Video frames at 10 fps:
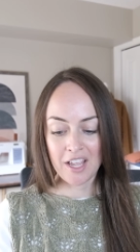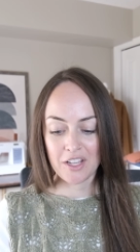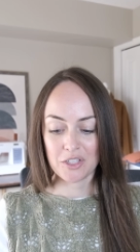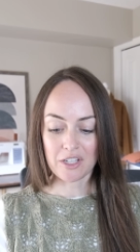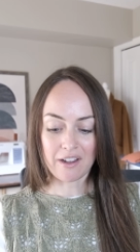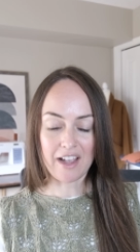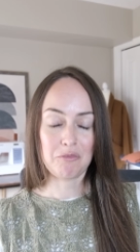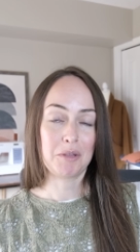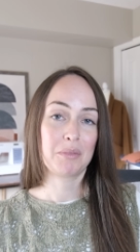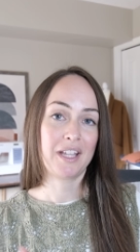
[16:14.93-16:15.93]
So I've
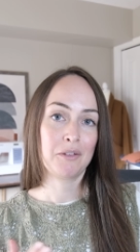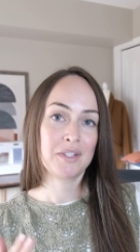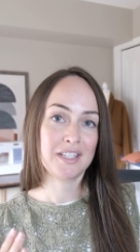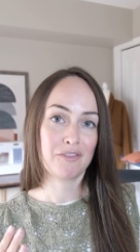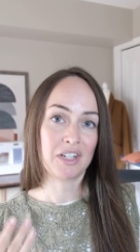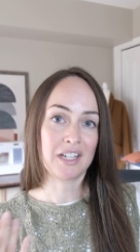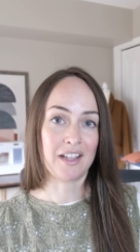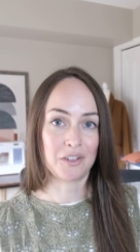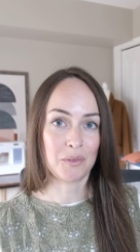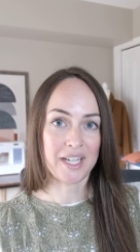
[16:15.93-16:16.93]
been playing with different
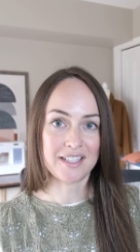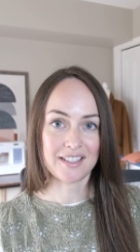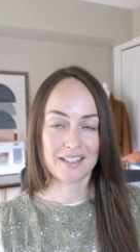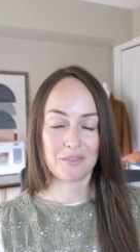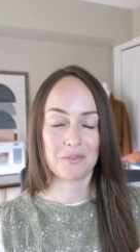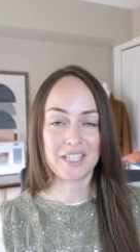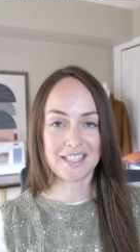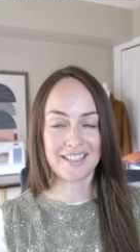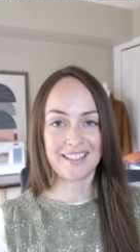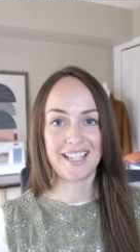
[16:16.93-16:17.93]
colorways
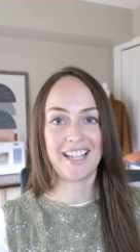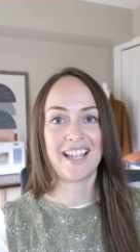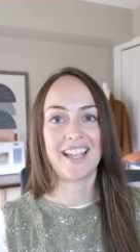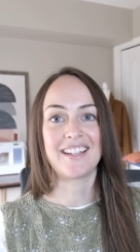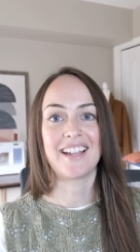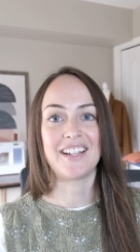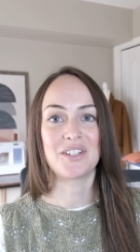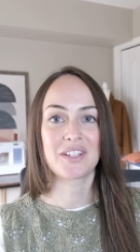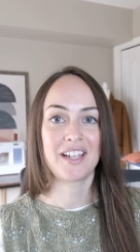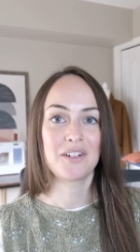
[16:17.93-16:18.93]
recently, and I
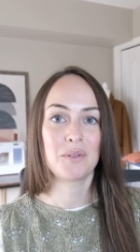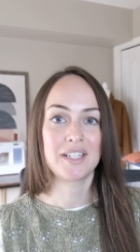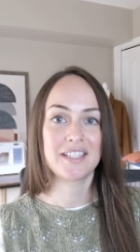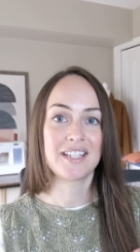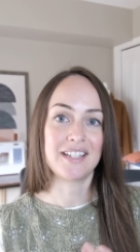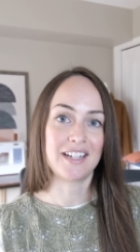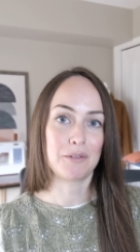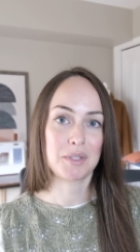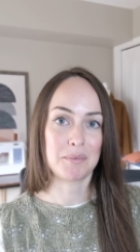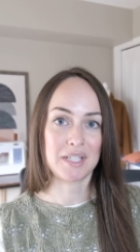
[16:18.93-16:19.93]
just kind of wanted to knit up
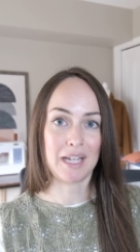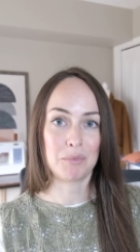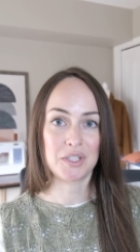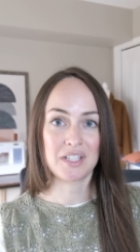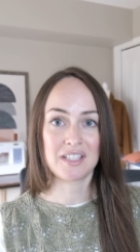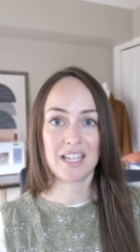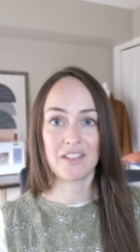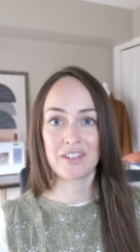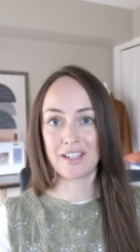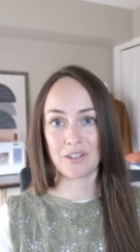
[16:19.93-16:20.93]
some samples to see how
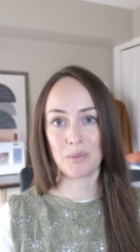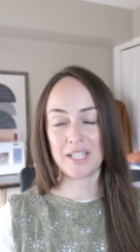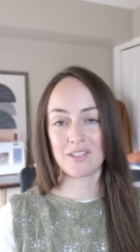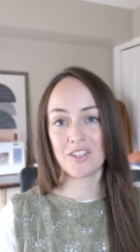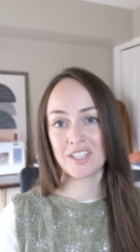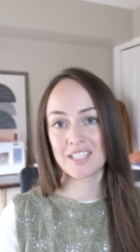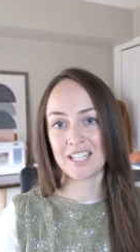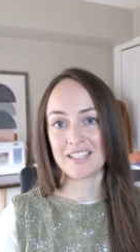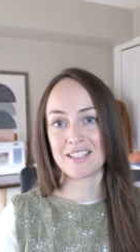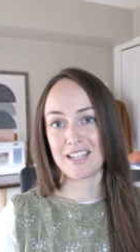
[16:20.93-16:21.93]
the colorways looked and
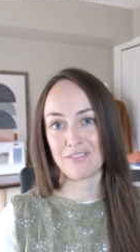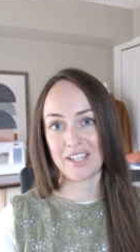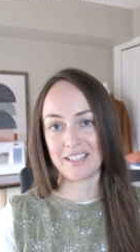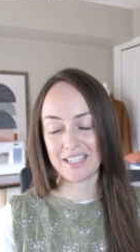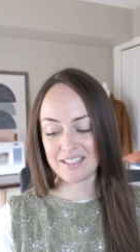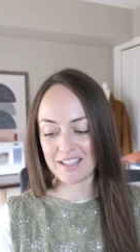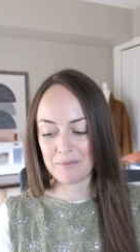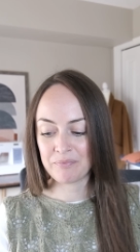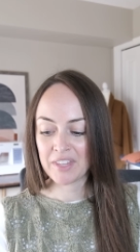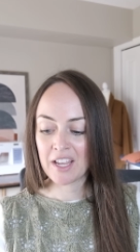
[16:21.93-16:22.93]
to see if I liked
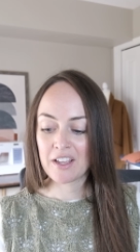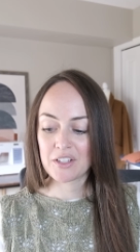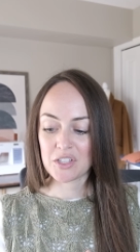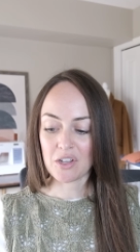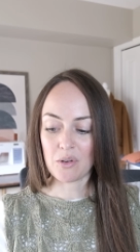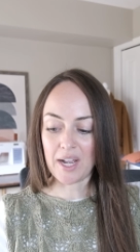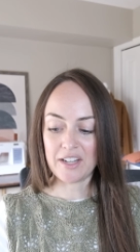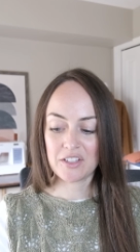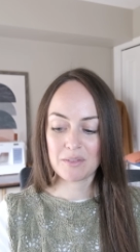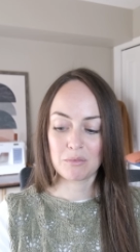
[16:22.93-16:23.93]
them. So I
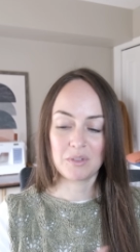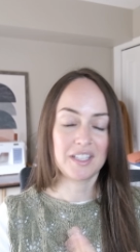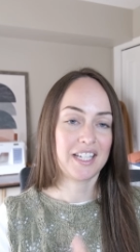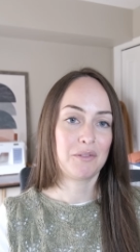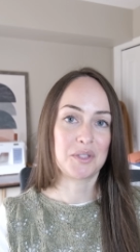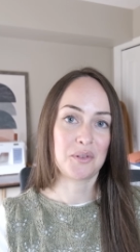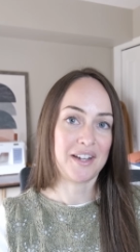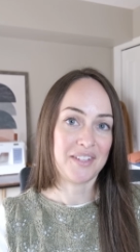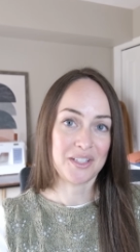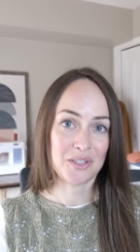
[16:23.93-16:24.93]
just really was
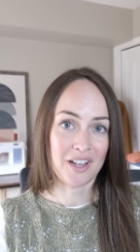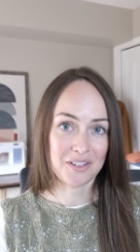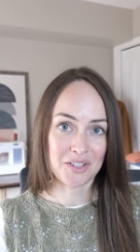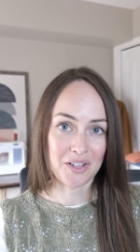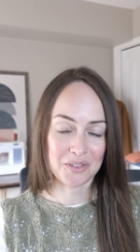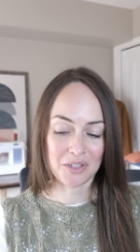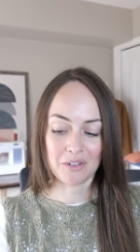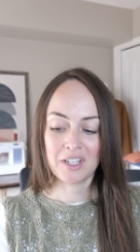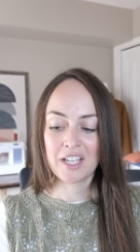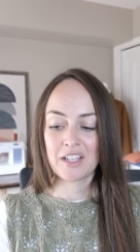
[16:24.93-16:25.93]
craving socks also.
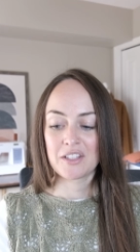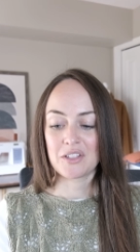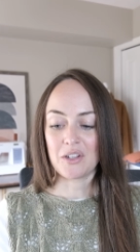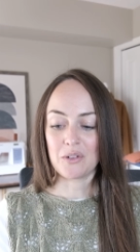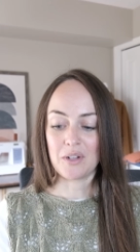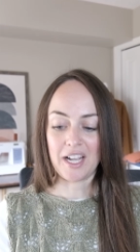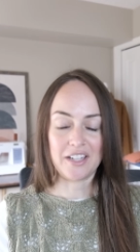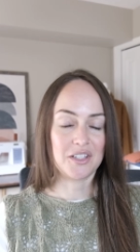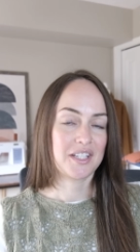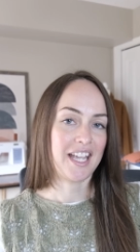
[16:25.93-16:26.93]
So I
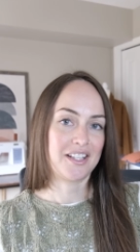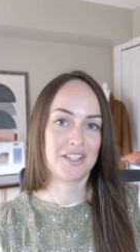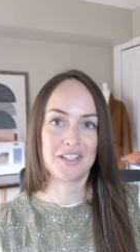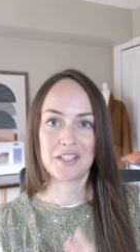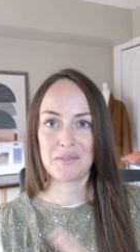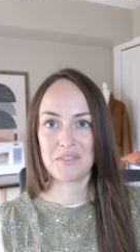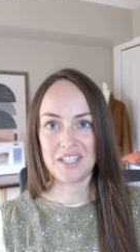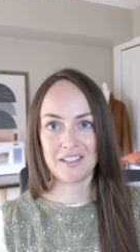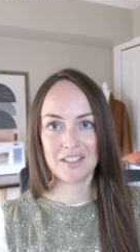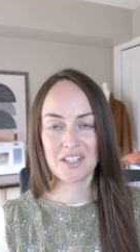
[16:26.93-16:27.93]
just cast on some
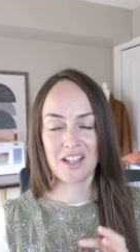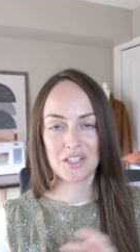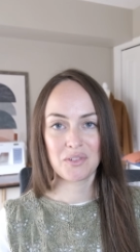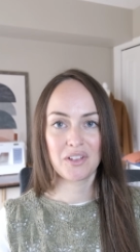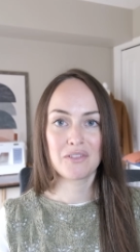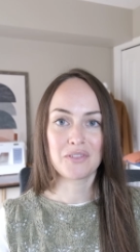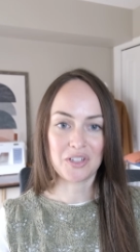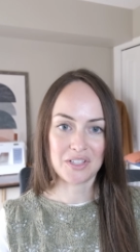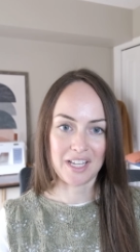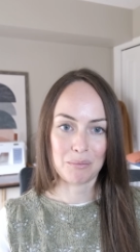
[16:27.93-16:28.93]
vanilla socks for the
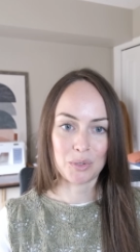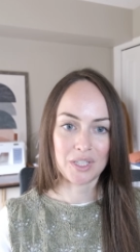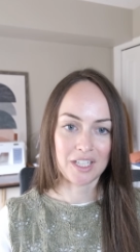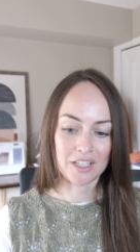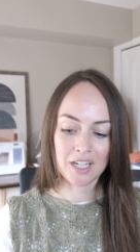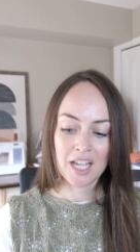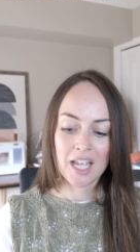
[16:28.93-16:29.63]
first sample here.